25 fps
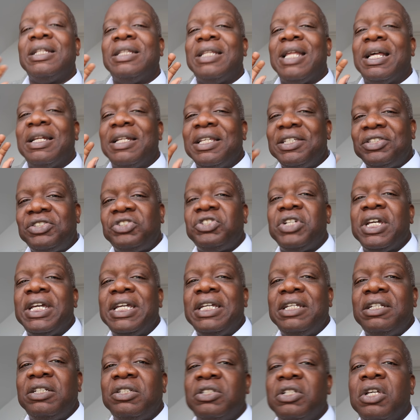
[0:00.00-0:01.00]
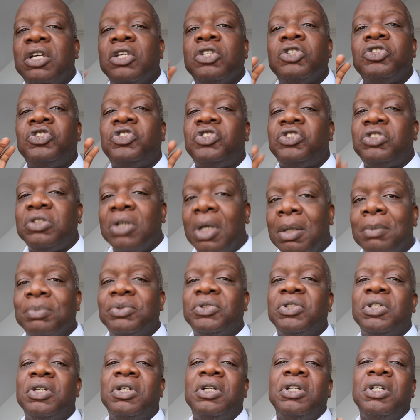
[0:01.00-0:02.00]
Now, this change
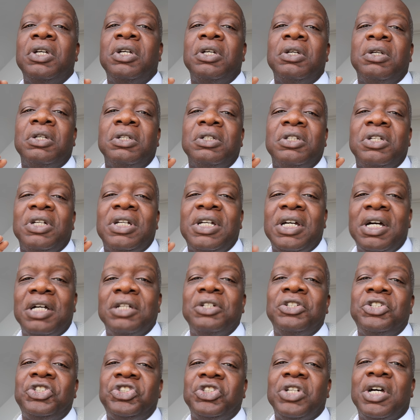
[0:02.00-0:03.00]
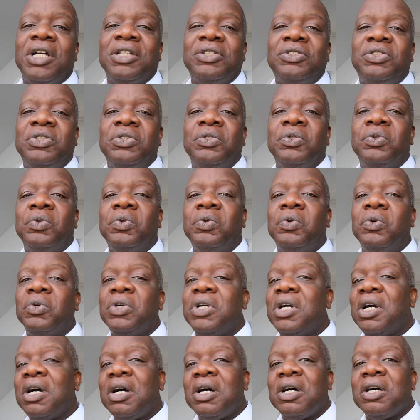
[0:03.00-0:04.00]
stopped cut and shuts, or
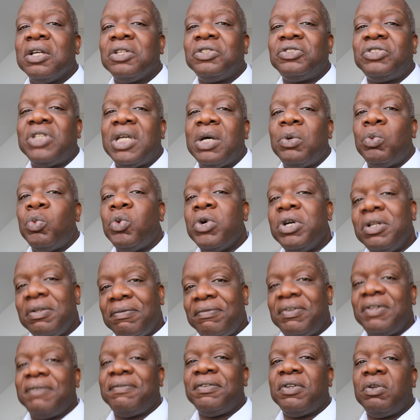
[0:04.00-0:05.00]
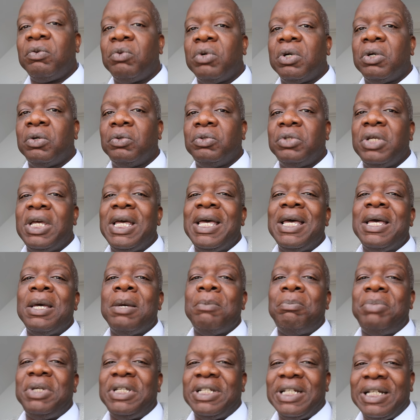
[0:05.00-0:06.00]
cars that weren't fit for the road
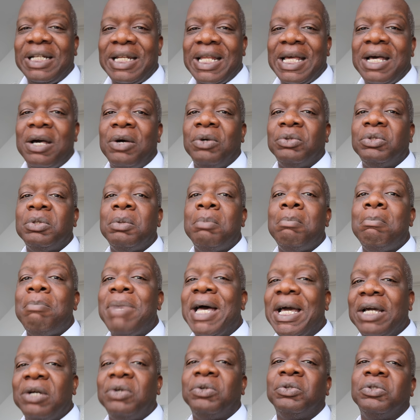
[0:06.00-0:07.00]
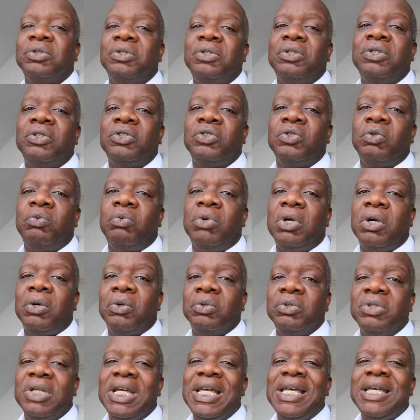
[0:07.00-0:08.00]
being allowed back on the
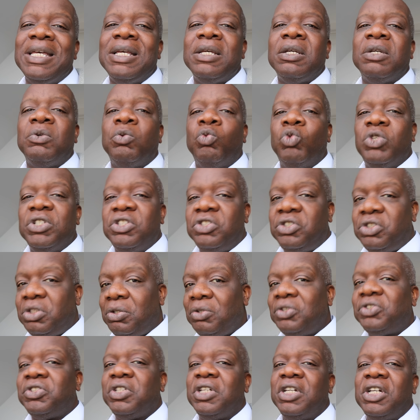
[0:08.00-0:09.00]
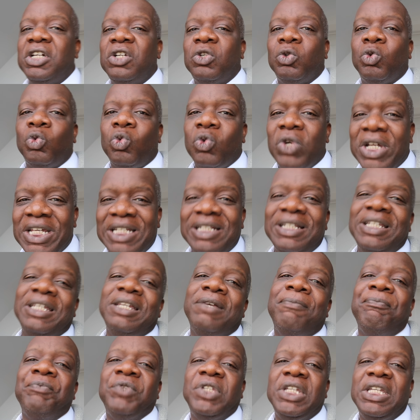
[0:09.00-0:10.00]
road, reducing
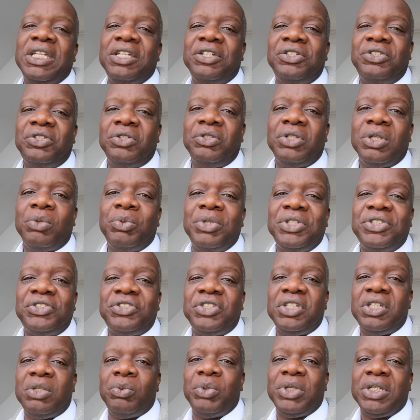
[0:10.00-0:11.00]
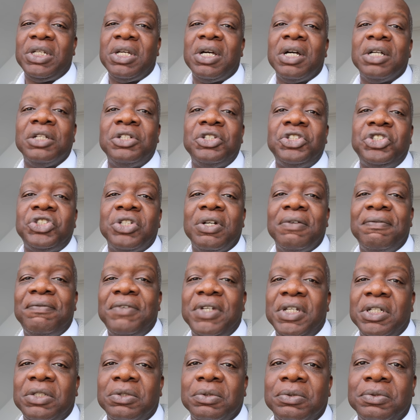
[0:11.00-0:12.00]
greatly the issue that we see with cut and shut
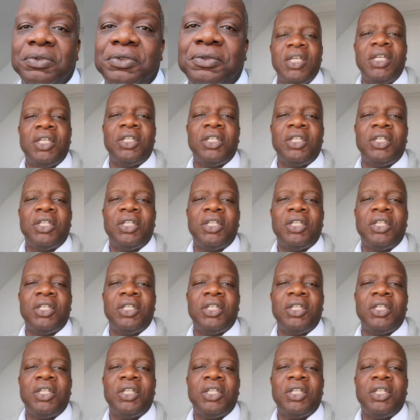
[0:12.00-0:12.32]
vehicles.